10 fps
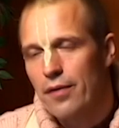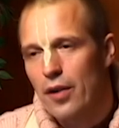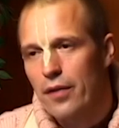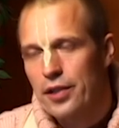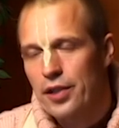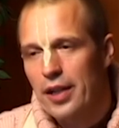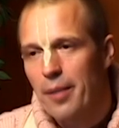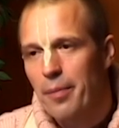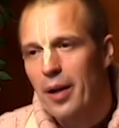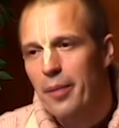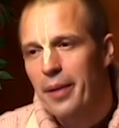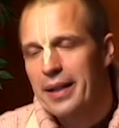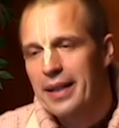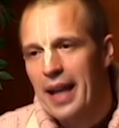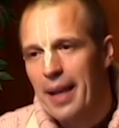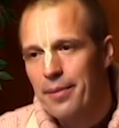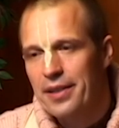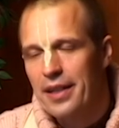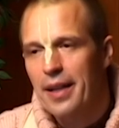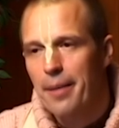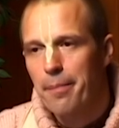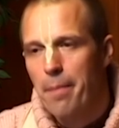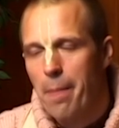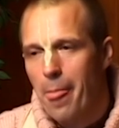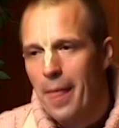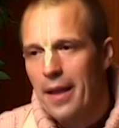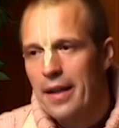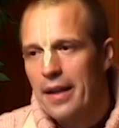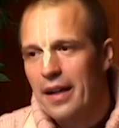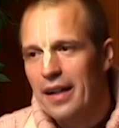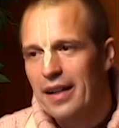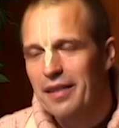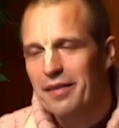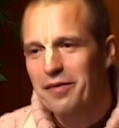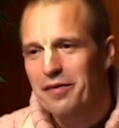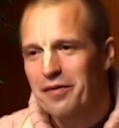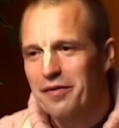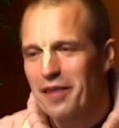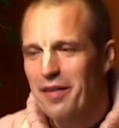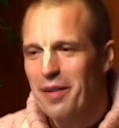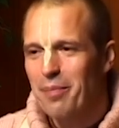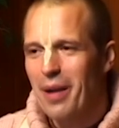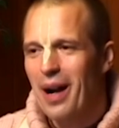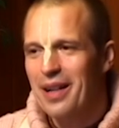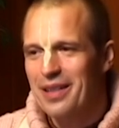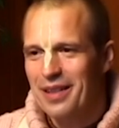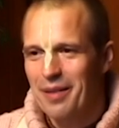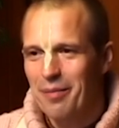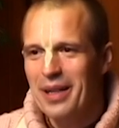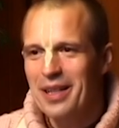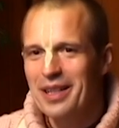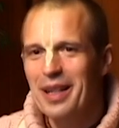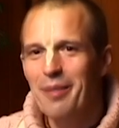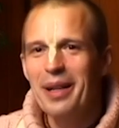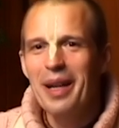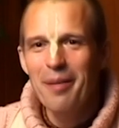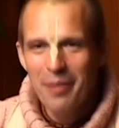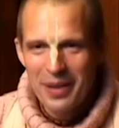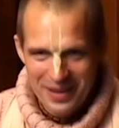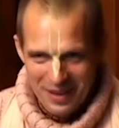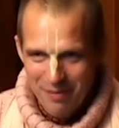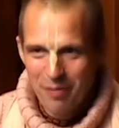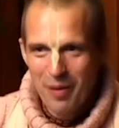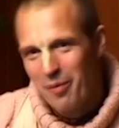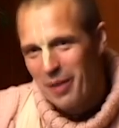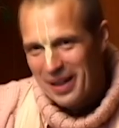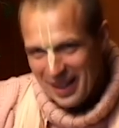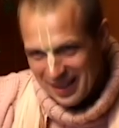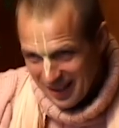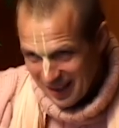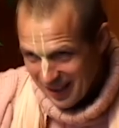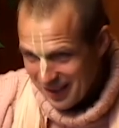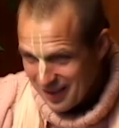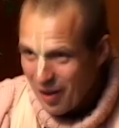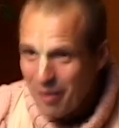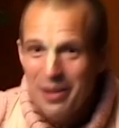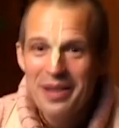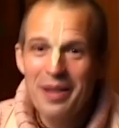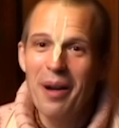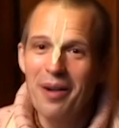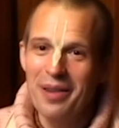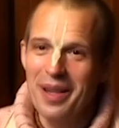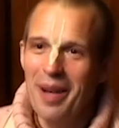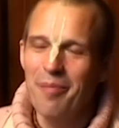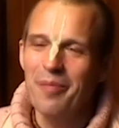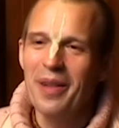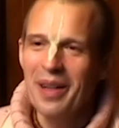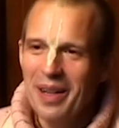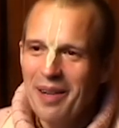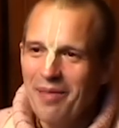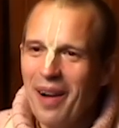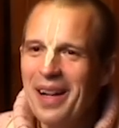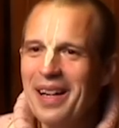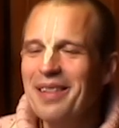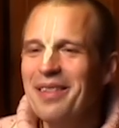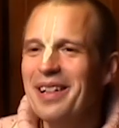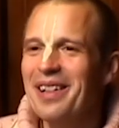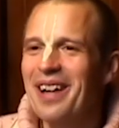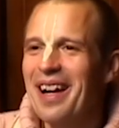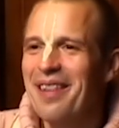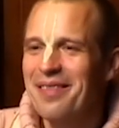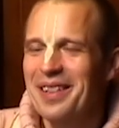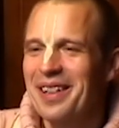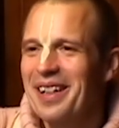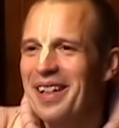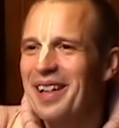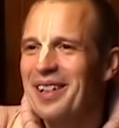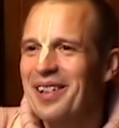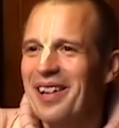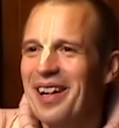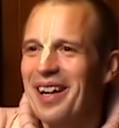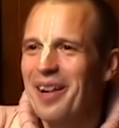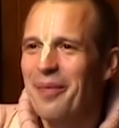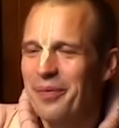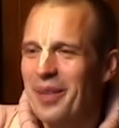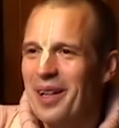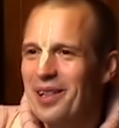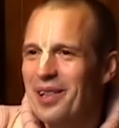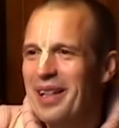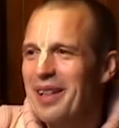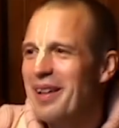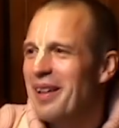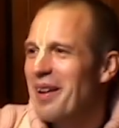walk with Srila Prabhupada in Amsterdam, where we passed many sleeping hippies, and Prabhupada had his comments about them. Finally, we arrived to a tree